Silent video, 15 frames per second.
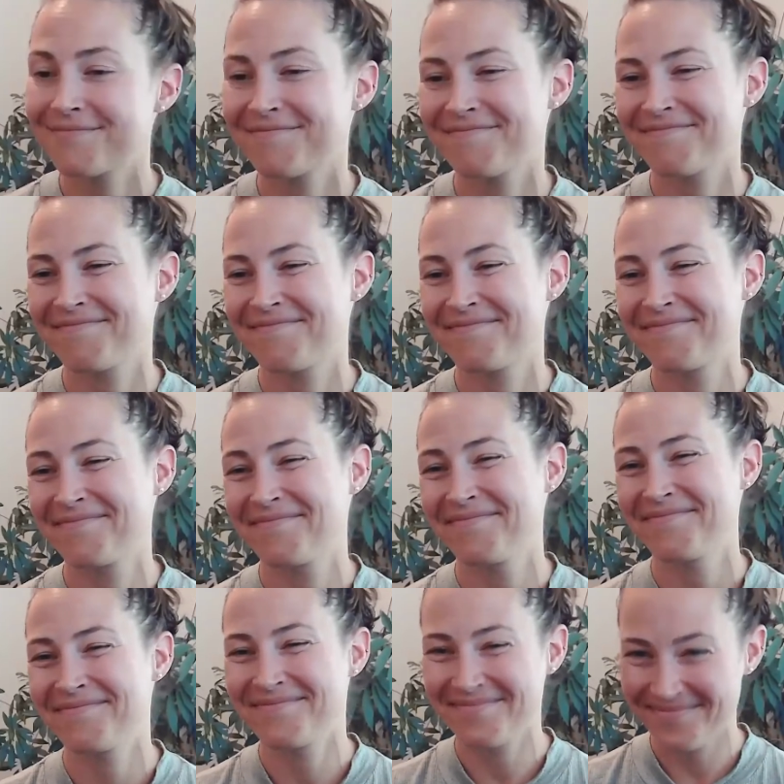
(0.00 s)

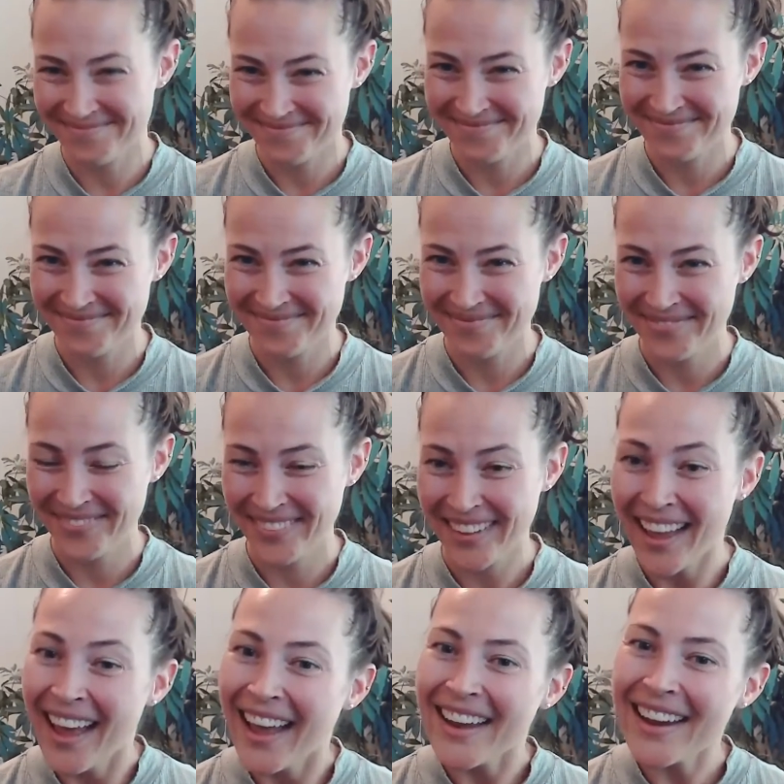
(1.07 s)
Yes.
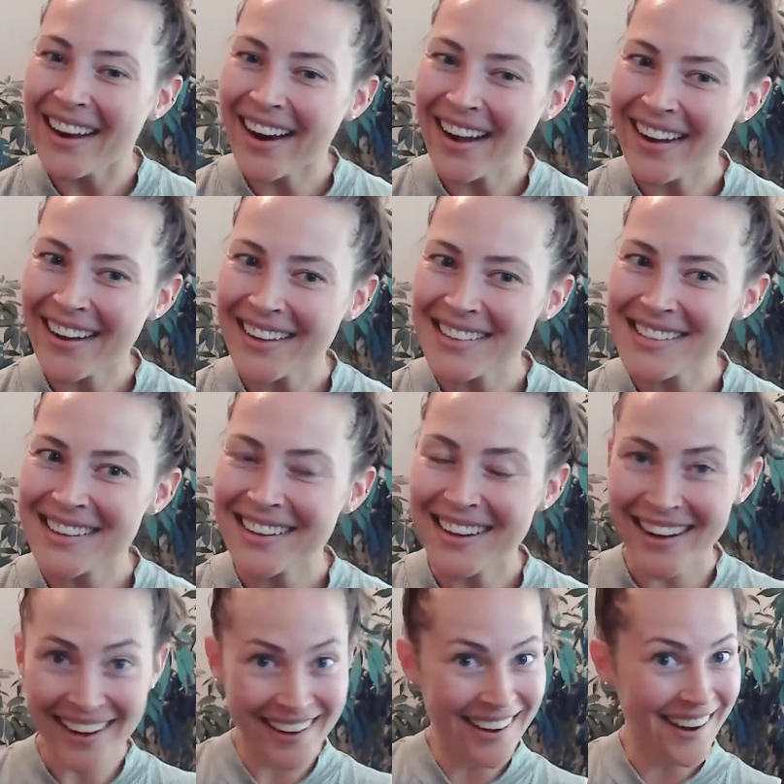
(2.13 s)
Can I ask?
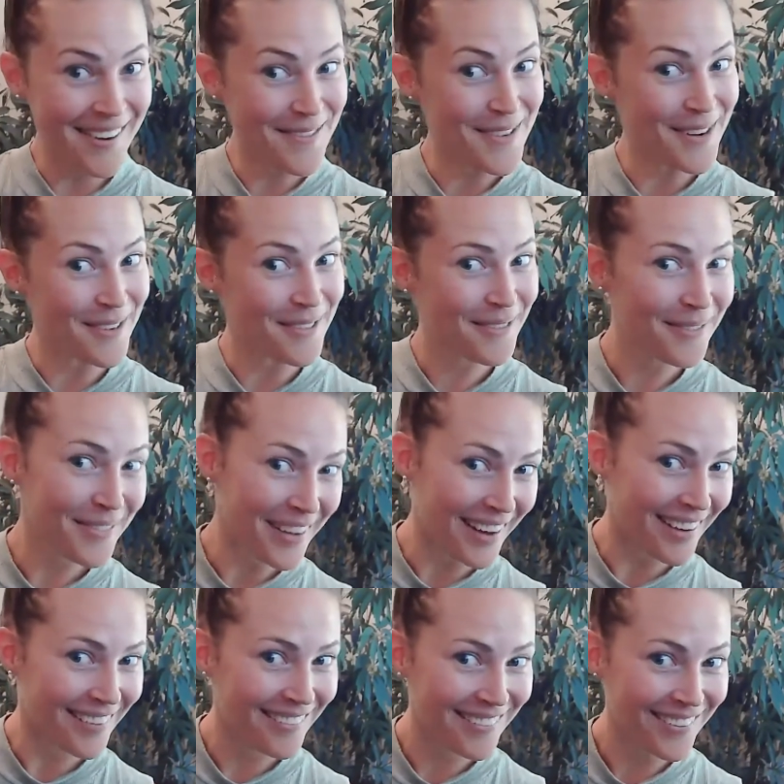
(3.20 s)
I don't want
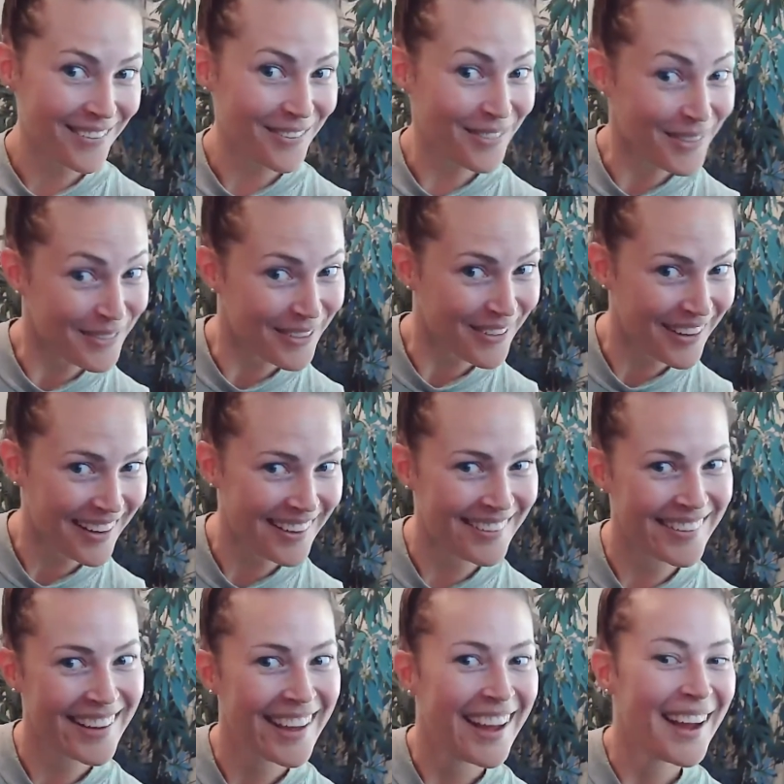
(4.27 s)
to flip it
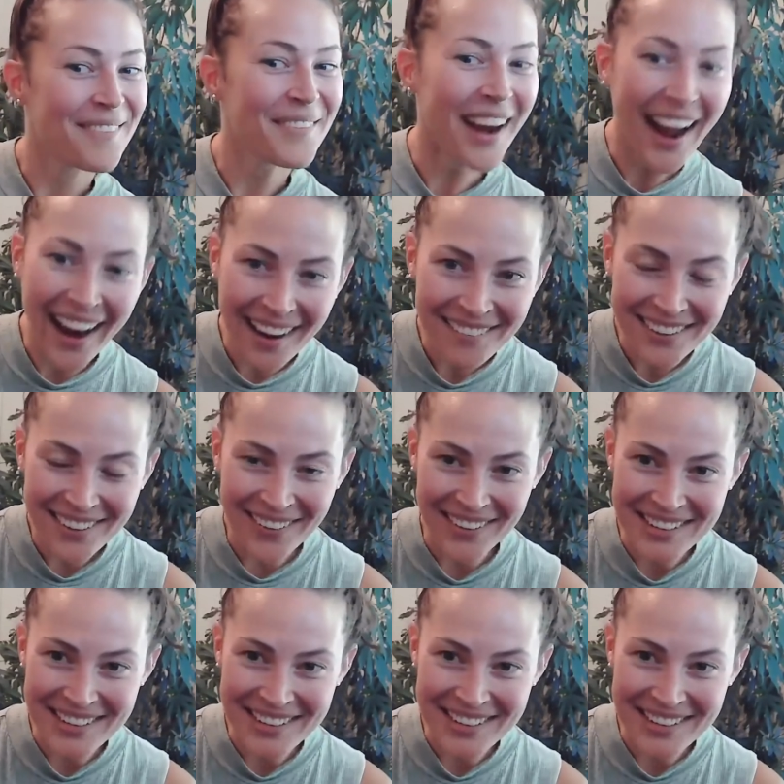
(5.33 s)
around, but I have a